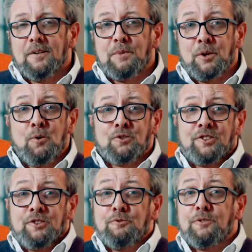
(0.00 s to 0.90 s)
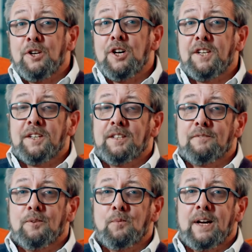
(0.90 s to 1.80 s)
But of course, children learn in
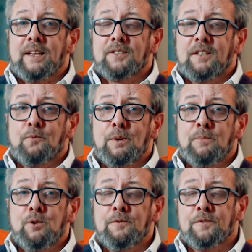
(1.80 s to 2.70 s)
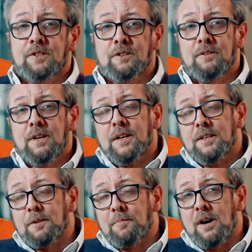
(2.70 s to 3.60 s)
different ways, and if we move to
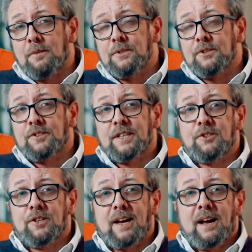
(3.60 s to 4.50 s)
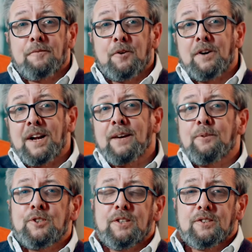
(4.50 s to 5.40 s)
departments teaching our foreign
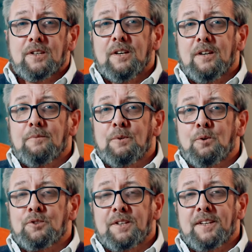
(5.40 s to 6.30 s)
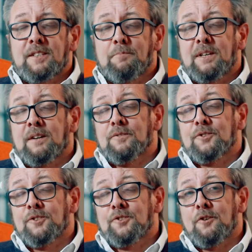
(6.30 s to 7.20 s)
languages, we also need to be
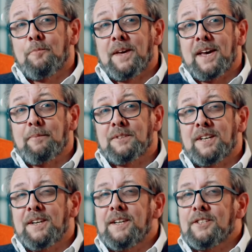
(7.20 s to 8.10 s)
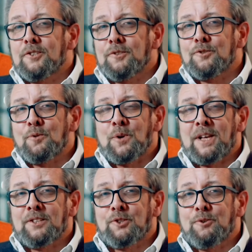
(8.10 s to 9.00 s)
conscious of being able to listen to what
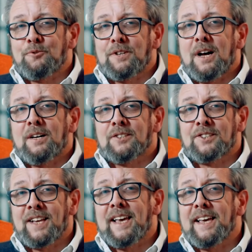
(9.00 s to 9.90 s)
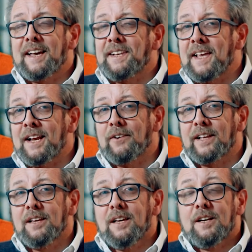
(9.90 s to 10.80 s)
our children are saying and
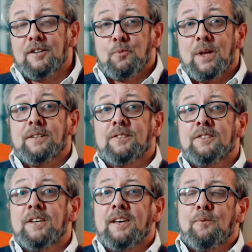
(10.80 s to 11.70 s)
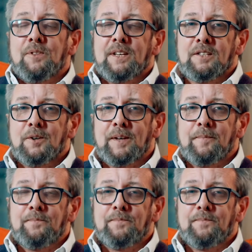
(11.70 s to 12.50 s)
hearing, as well as seeing what they're doing.